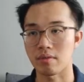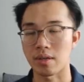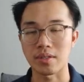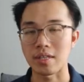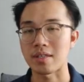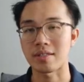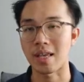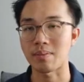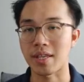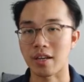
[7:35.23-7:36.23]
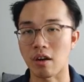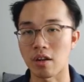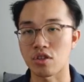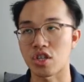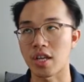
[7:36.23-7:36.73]
It's the same
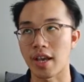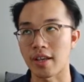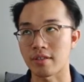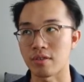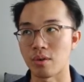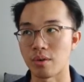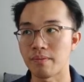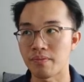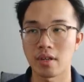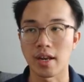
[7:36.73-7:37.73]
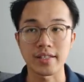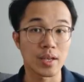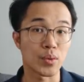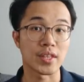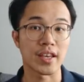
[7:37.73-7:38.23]
psychology as, let's say
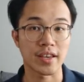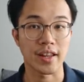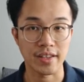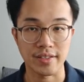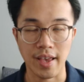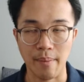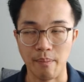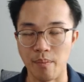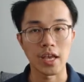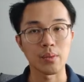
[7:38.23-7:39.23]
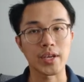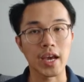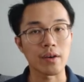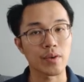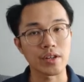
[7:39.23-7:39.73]
we take an exam and we
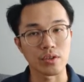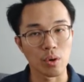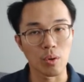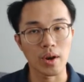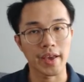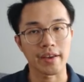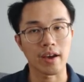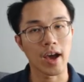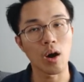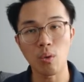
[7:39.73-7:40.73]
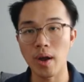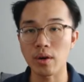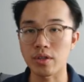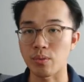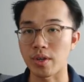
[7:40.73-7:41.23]
kind of want to know like how well
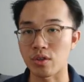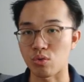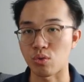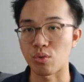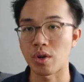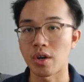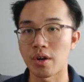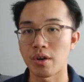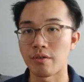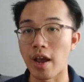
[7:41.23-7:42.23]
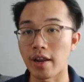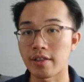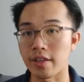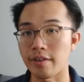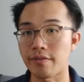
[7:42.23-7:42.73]
did we do
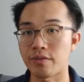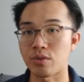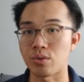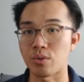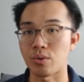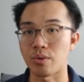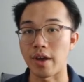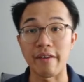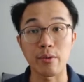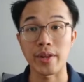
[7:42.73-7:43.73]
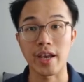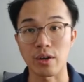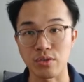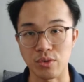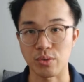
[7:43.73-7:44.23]
relative to everybody
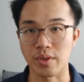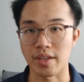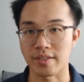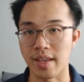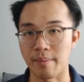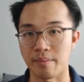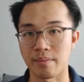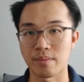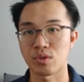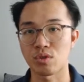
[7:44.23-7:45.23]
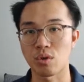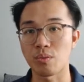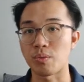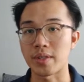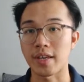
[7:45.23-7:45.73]
else who took the exam. So
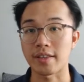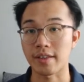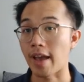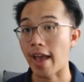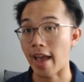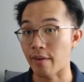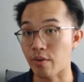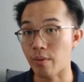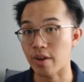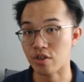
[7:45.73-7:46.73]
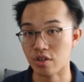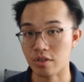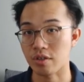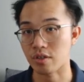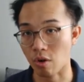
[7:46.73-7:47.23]
we take the average
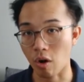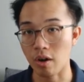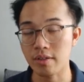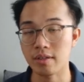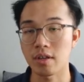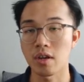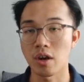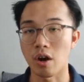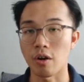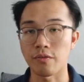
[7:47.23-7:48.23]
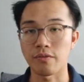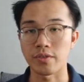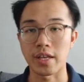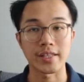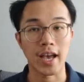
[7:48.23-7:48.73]
scores of
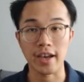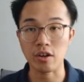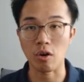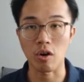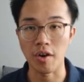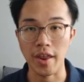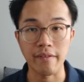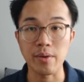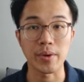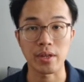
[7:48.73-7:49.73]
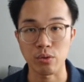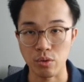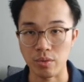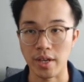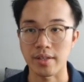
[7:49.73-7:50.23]
the entire cohort, everybody who
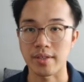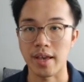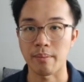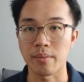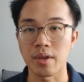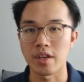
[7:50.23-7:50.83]
took the exam.